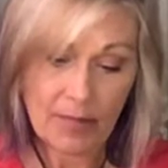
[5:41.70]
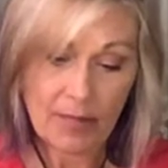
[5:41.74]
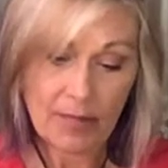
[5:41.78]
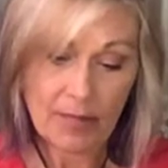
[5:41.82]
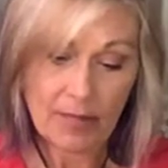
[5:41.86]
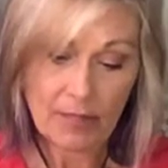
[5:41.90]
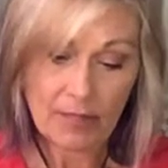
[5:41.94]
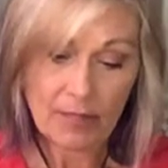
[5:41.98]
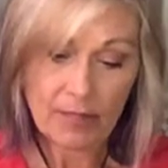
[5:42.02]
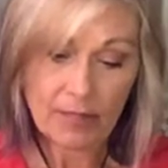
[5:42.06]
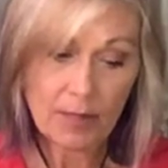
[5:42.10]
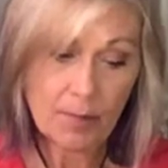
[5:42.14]

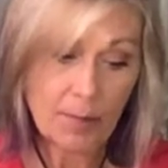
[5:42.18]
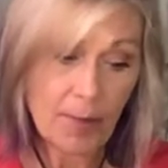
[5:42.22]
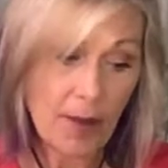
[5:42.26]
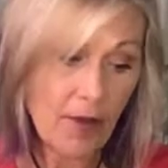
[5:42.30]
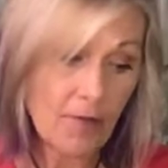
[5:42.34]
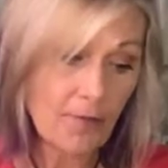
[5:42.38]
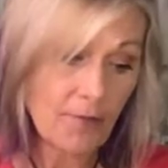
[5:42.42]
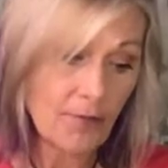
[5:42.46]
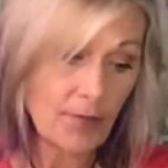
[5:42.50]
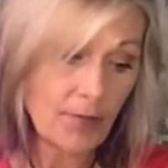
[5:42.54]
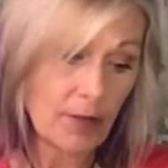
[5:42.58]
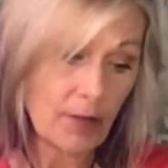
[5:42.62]
This is
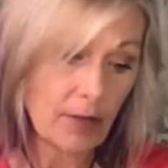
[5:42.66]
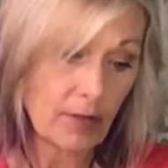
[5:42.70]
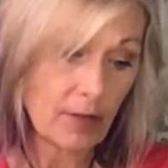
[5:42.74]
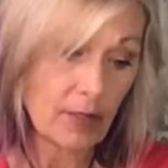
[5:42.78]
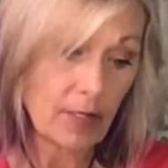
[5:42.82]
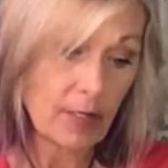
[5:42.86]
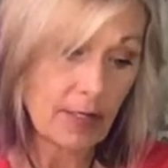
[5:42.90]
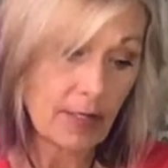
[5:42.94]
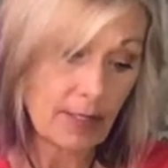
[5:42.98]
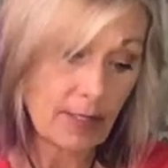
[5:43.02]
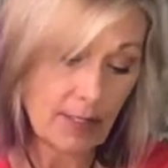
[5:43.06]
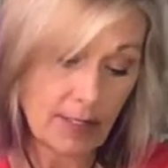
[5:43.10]
about
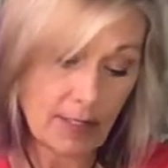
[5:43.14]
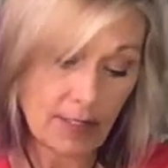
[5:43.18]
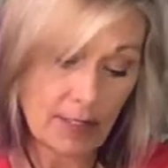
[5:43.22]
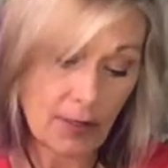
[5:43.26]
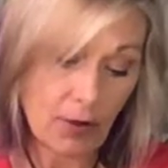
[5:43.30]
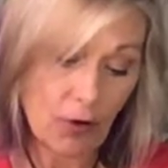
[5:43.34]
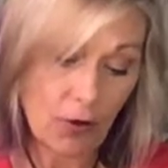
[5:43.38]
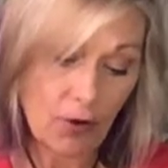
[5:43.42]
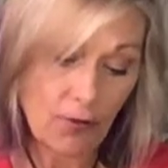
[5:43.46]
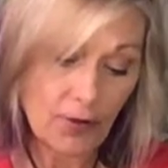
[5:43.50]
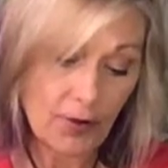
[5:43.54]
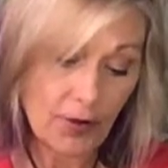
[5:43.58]
feelings,
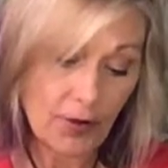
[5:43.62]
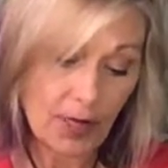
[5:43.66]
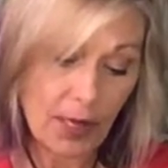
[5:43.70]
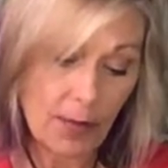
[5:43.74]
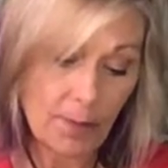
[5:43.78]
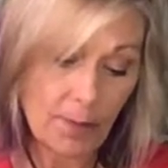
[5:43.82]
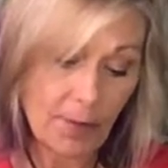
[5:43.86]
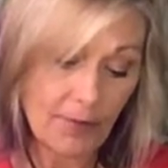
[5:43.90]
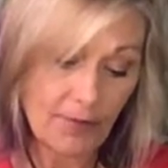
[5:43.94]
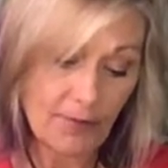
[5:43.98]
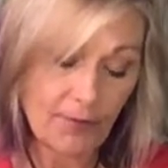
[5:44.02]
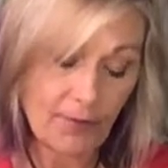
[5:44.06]

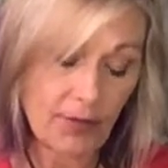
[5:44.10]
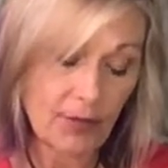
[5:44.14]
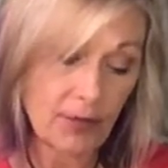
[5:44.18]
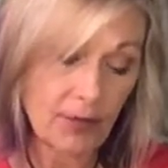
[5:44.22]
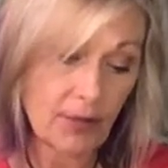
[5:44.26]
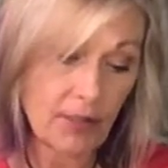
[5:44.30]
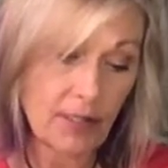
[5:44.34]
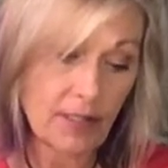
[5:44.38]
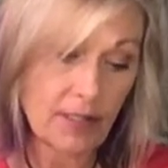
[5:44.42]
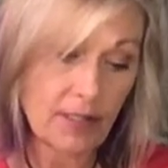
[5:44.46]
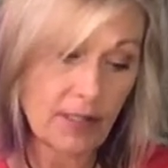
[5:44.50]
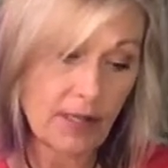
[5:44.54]
overcoming
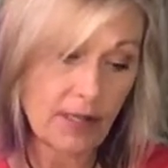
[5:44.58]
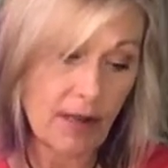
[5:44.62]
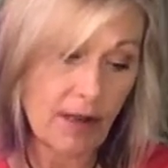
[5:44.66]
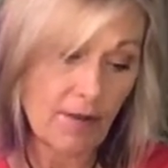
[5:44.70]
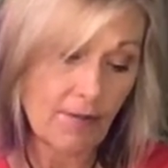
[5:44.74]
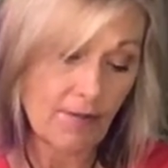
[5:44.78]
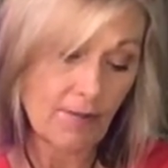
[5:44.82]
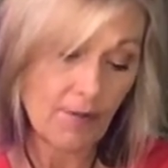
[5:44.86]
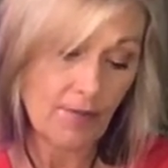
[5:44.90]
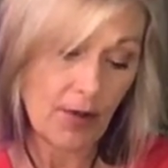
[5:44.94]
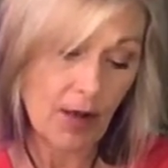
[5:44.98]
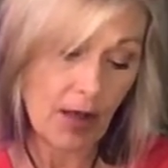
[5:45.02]
feelings of